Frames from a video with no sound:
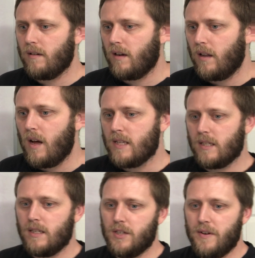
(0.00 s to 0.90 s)
clause
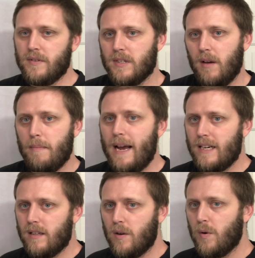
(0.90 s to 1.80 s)
that says you have to sell
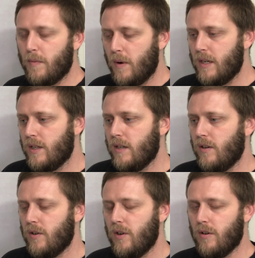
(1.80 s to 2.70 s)
back to the corporation
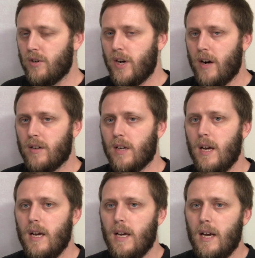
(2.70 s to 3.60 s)
your shares.
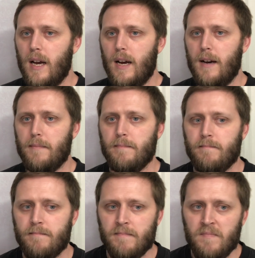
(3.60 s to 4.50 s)

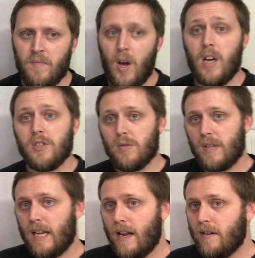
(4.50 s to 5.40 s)
Also in
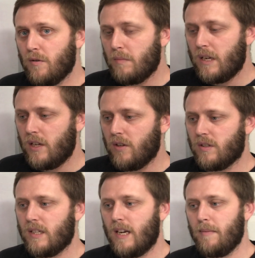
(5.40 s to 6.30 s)
that annual meeting, you'll
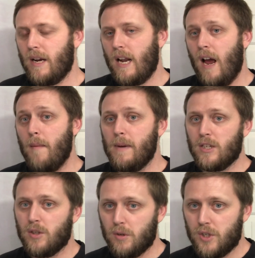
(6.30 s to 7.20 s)
set up kind of how
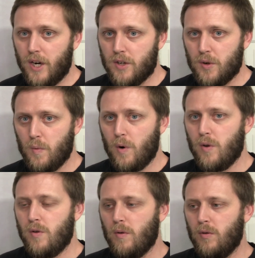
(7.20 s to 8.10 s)
much those shares are
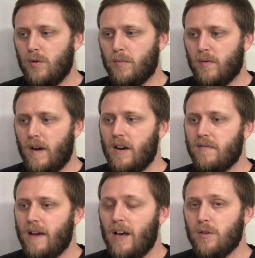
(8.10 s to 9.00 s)
worth. You'll provide a
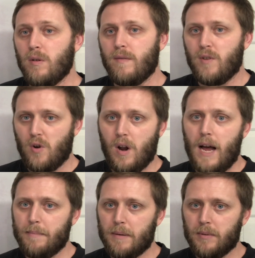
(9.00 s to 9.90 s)
value if you're
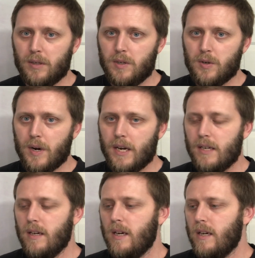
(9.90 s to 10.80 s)
not publicly
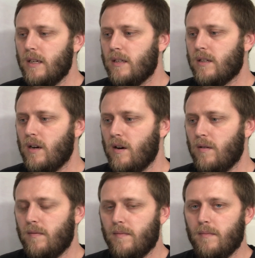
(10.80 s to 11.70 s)
traded.
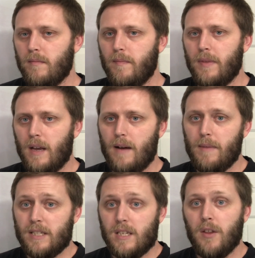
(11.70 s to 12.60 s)
So
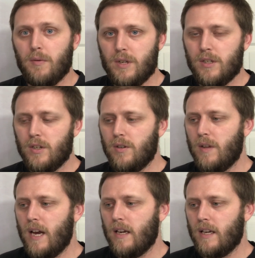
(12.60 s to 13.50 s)
that's another reason to do
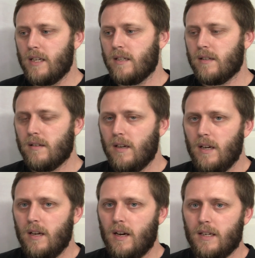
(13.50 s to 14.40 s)
that, in case
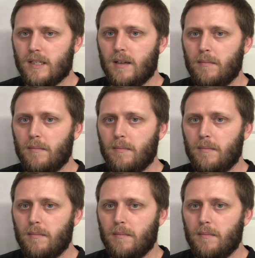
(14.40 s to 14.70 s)
a